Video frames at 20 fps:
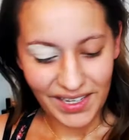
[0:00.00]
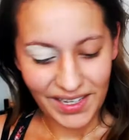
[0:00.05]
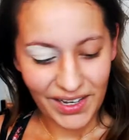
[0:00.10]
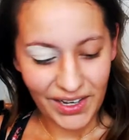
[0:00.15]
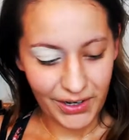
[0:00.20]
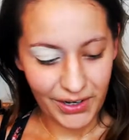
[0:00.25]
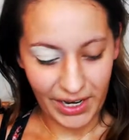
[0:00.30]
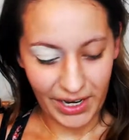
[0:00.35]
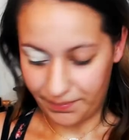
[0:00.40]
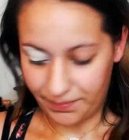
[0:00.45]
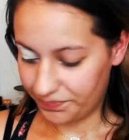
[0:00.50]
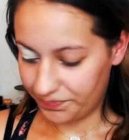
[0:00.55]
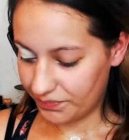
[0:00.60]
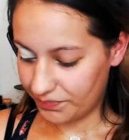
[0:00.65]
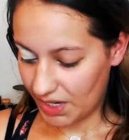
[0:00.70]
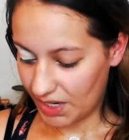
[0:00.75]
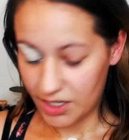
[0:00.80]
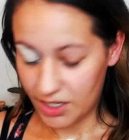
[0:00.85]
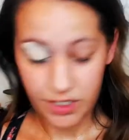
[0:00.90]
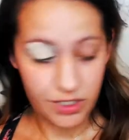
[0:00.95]
Okay,
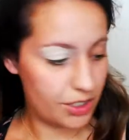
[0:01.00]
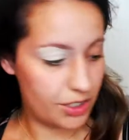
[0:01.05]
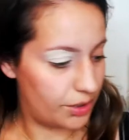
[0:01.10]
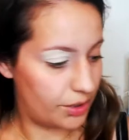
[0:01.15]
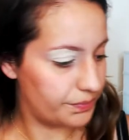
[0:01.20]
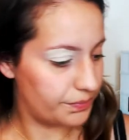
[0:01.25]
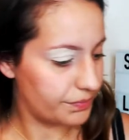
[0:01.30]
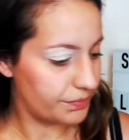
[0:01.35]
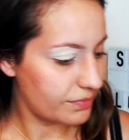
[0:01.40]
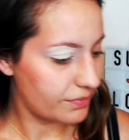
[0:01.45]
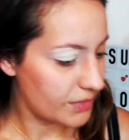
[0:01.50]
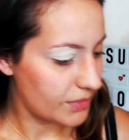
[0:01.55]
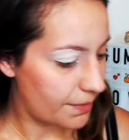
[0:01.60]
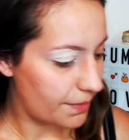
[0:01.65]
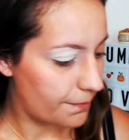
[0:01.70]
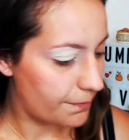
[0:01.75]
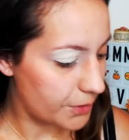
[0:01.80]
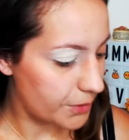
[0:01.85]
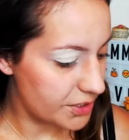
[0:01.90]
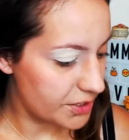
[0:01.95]
so,
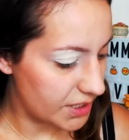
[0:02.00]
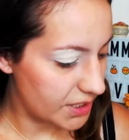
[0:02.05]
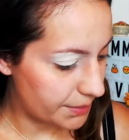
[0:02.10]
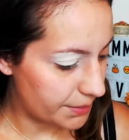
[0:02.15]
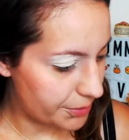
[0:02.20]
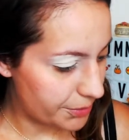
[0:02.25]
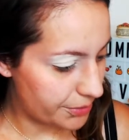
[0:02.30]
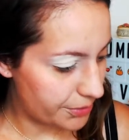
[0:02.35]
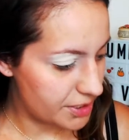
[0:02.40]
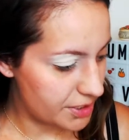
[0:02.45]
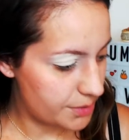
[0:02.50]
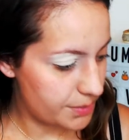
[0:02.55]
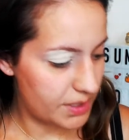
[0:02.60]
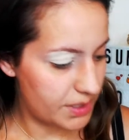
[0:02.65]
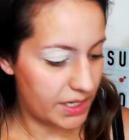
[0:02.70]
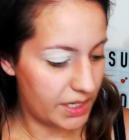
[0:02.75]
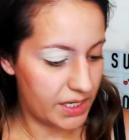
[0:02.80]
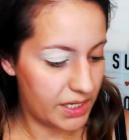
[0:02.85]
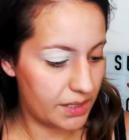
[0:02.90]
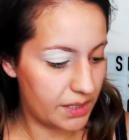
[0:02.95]
first thing I'm going to be
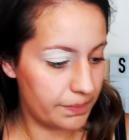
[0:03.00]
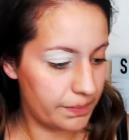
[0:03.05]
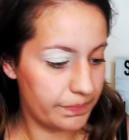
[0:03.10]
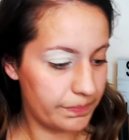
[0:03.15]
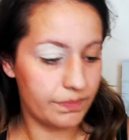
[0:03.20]
getting